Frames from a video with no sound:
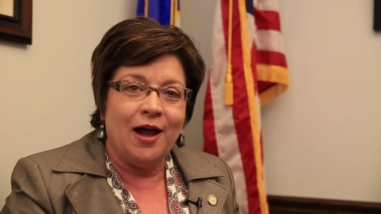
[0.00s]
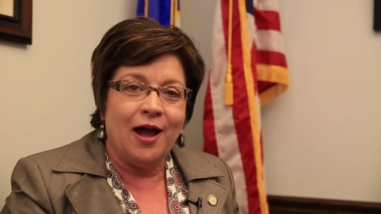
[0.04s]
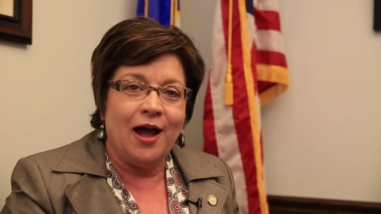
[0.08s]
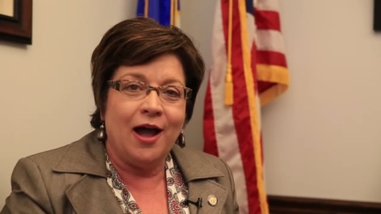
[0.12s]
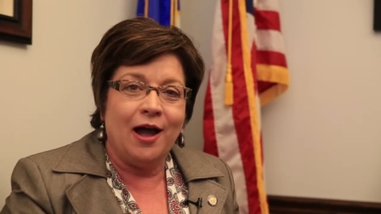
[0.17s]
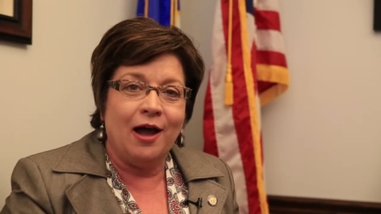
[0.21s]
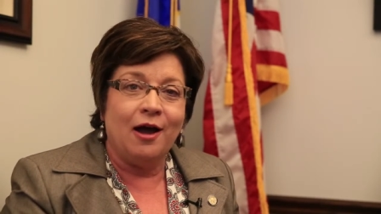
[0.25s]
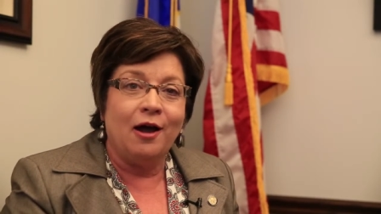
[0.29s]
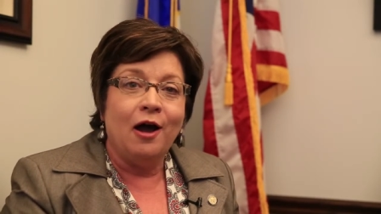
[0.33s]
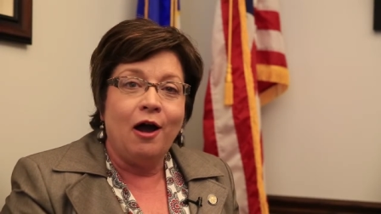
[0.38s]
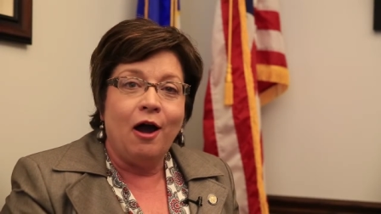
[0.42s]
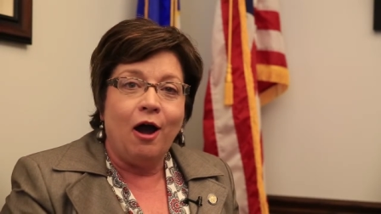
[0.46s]

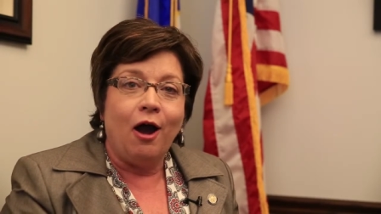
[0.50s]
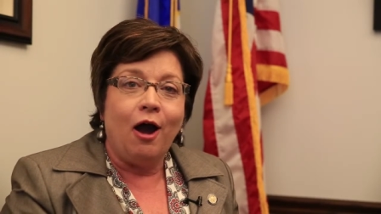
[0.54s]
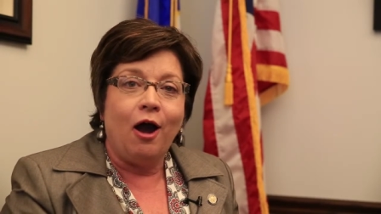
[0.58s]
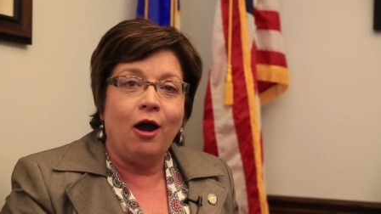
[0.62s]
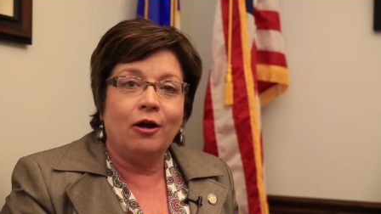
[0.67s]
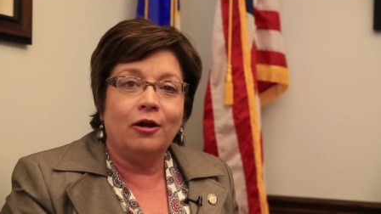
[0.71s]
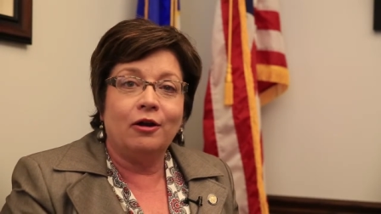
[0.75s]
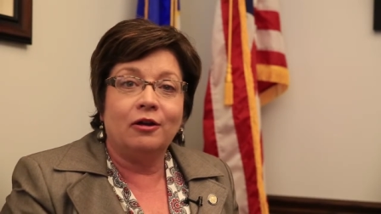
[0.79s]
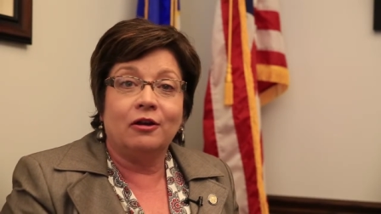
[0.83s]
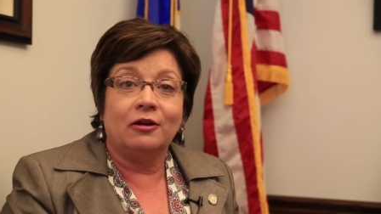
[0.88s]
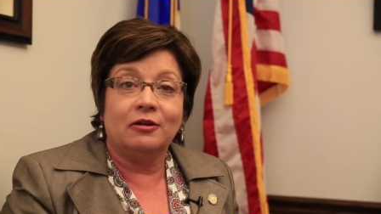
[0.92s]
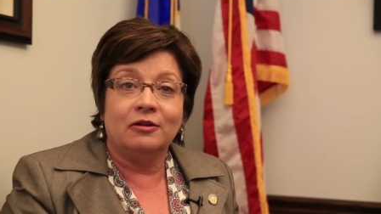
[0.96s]
uh,
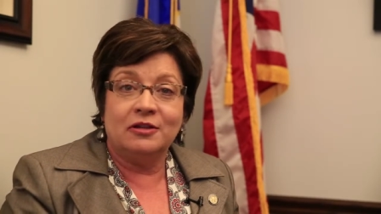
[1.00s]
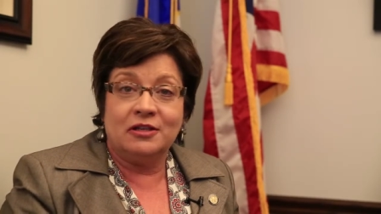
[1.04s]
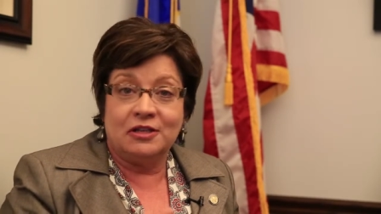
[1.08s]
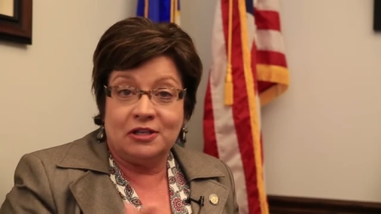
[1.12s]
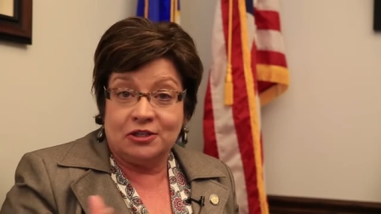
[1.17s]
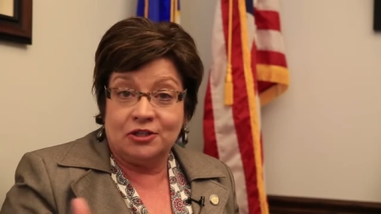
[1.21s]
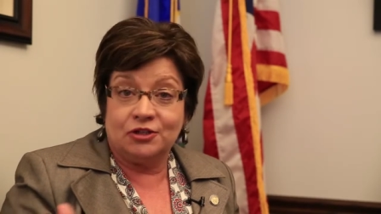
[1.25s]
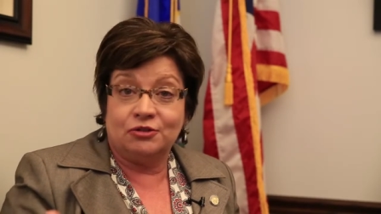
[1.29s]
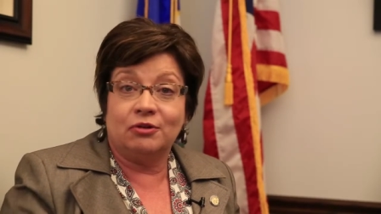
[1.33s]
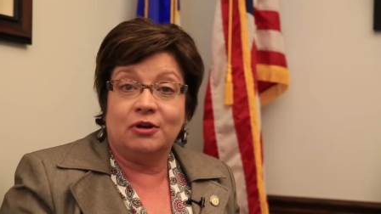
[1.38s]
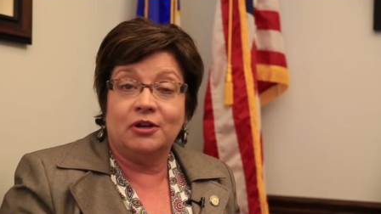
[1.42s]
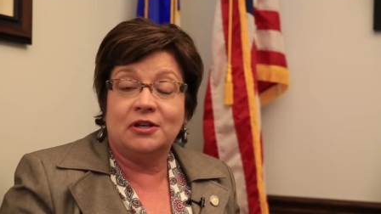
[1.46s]
our
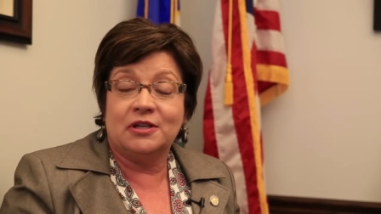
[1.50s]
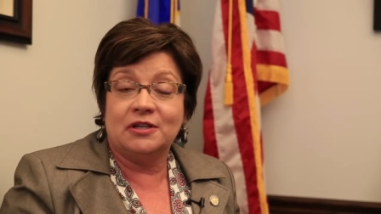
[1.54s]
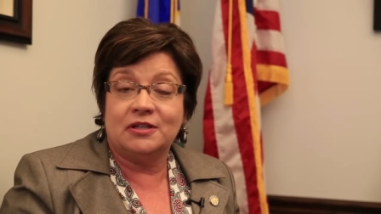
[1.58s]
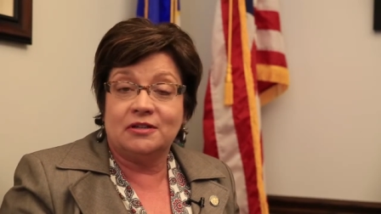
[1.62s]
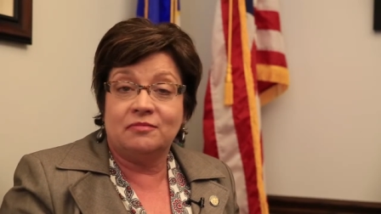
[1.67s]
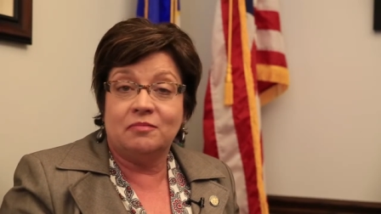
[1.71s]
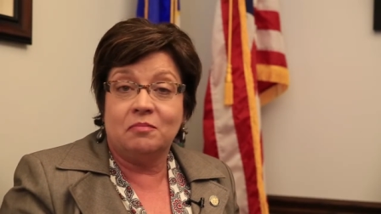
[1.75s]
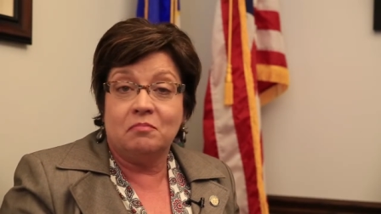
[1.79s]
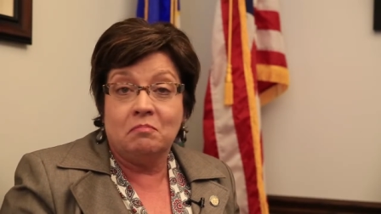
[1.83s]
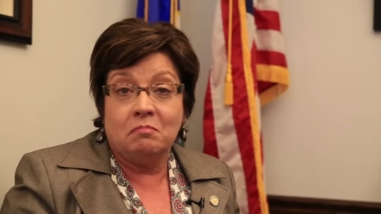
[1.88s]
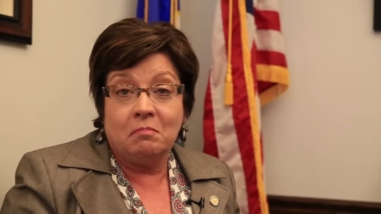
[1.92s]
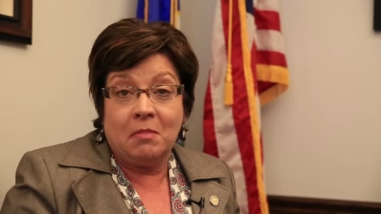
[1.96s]
district
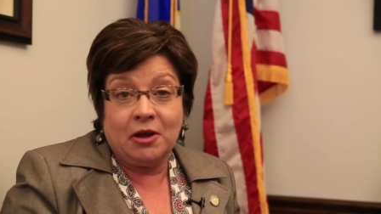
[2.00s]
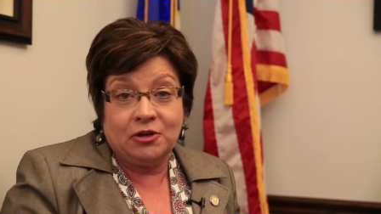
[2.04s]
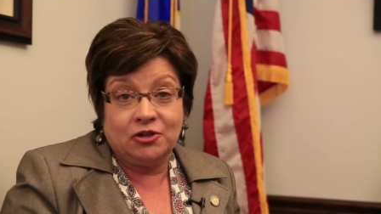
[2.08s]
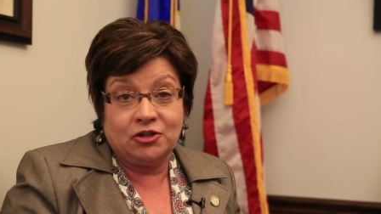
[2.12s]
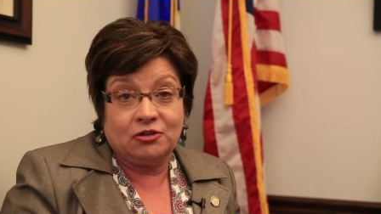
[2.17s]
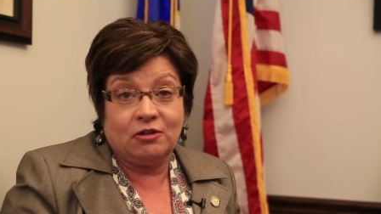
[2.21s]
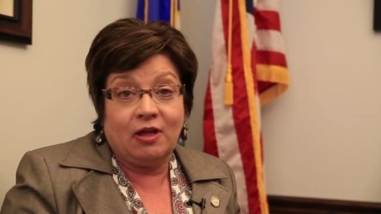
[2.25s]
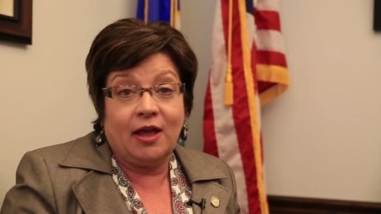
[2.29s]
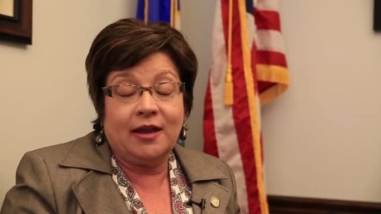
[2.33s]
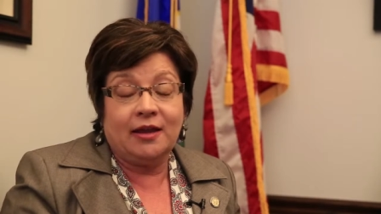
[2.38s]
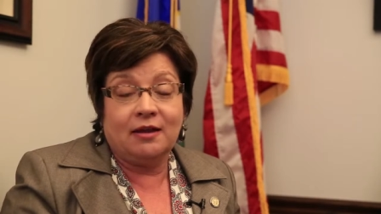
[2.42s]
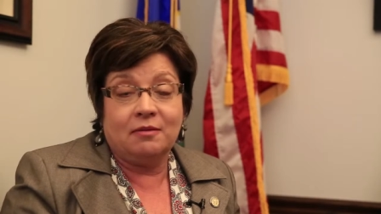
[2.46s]
is
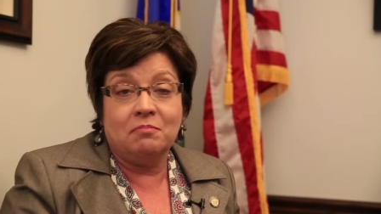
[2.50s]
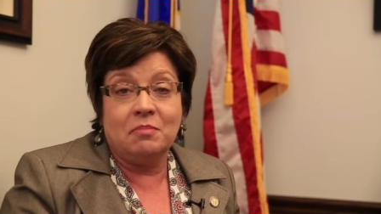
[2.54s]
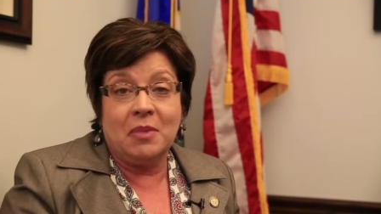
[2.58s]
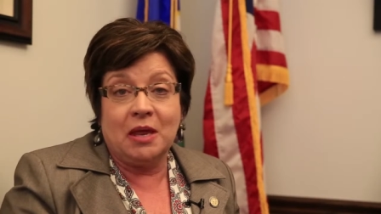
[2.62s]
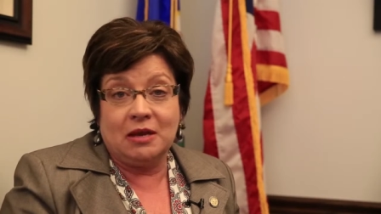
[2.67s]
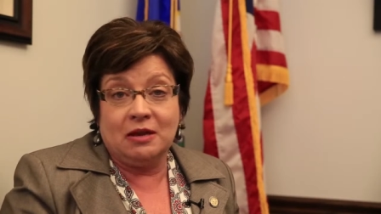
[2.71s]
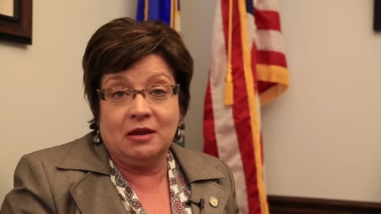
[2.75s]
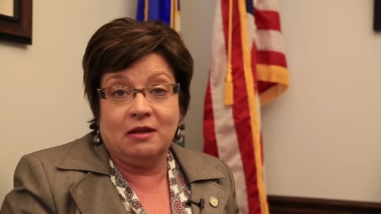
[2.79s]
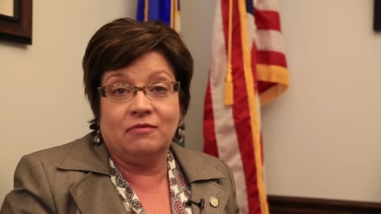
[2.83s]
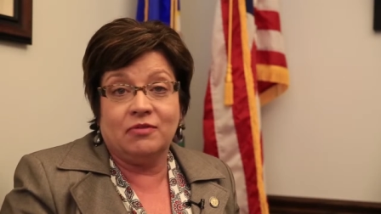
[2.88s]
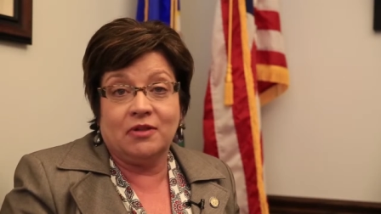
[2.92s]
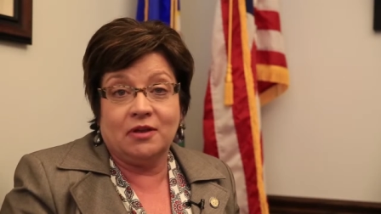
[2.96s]
much like
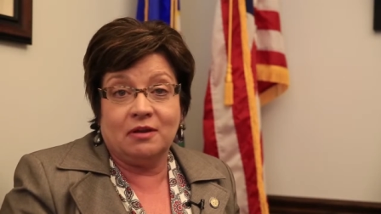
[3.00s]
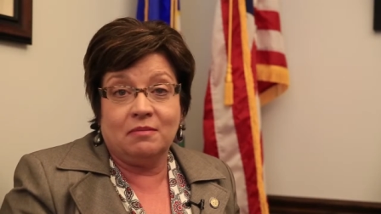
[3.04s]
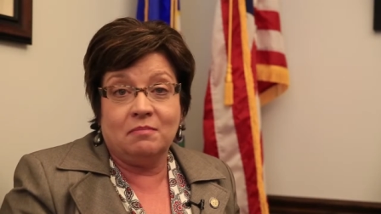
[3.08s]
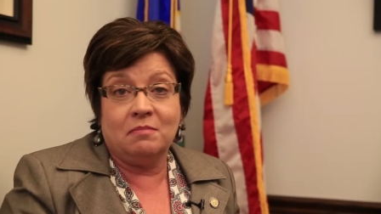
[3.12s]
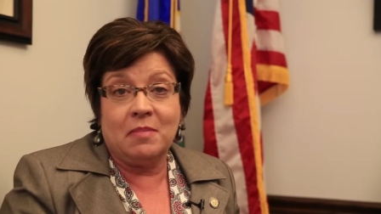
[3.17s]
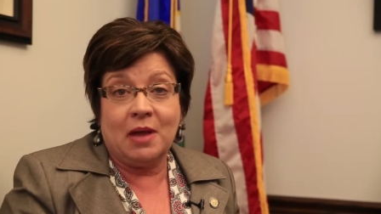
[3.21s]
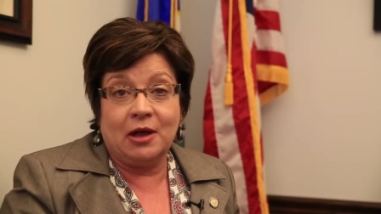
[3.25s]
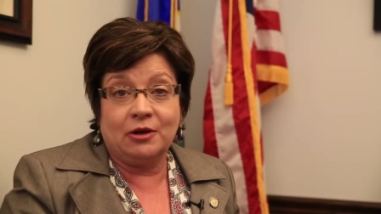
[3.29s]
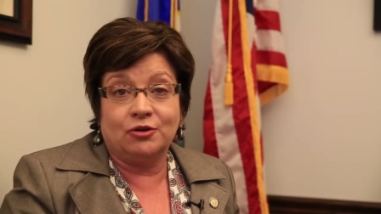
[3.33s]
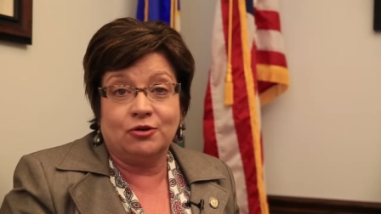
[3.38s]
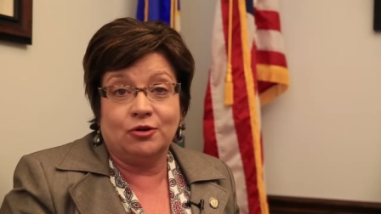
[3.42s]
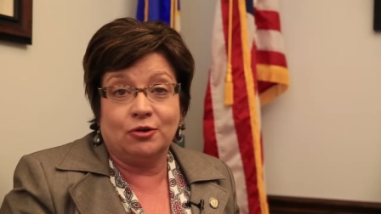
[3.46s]
many of the
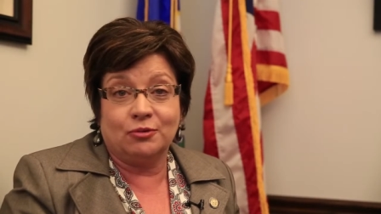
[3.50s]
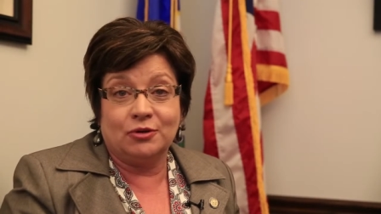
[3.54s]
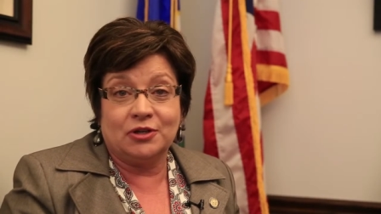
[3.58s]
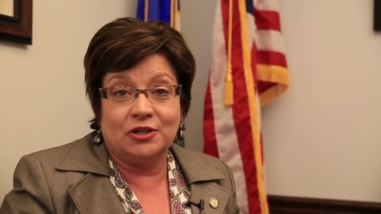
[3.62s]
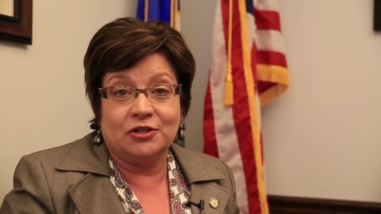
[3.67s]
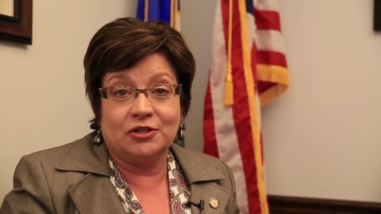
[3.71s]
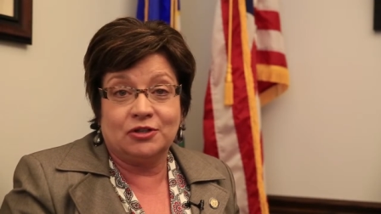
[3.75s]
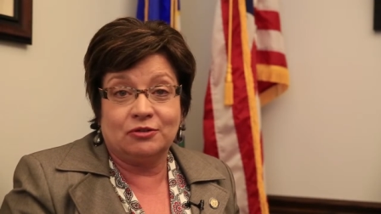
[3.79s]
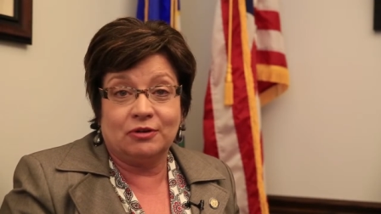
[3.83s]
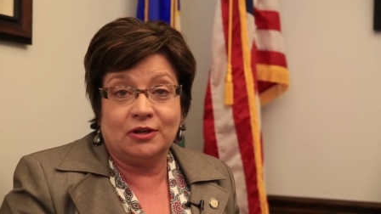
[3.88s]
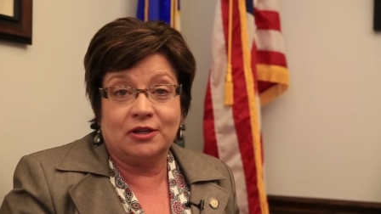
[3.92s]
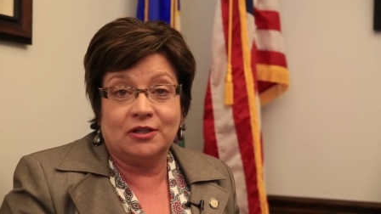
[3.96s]
metro
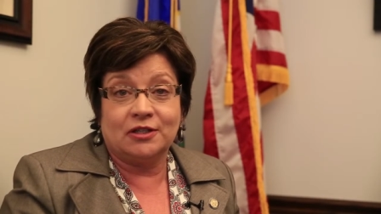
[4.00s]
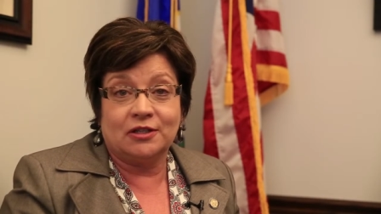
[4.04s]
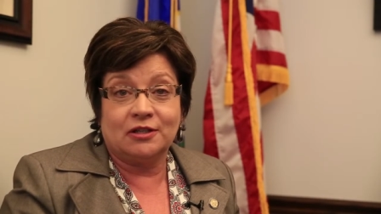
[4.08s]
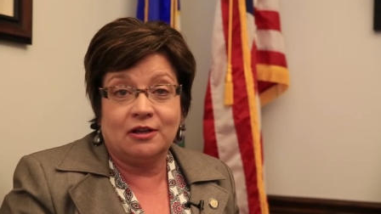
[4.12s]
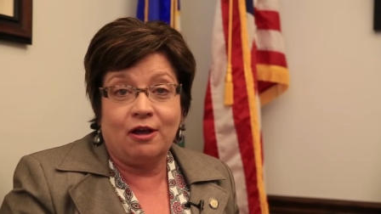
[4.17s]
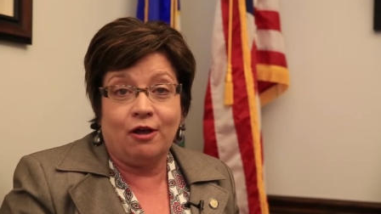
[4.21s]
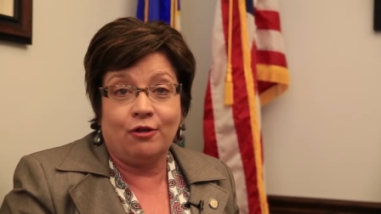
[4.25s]
districts,